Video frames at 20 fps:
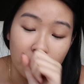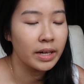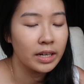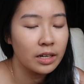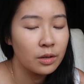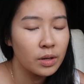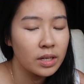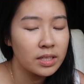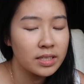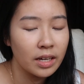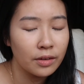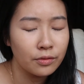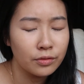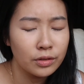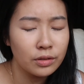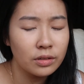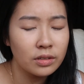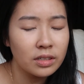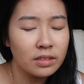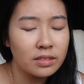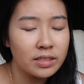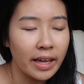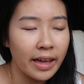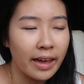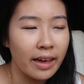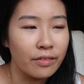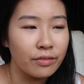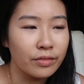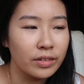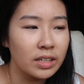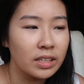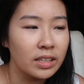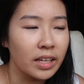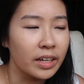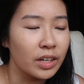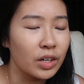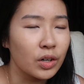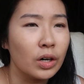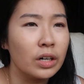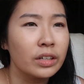But anyways, have you girls ever
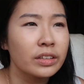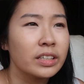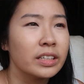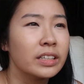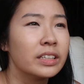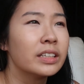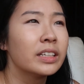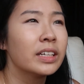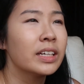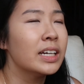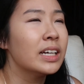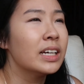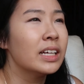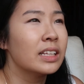like gotten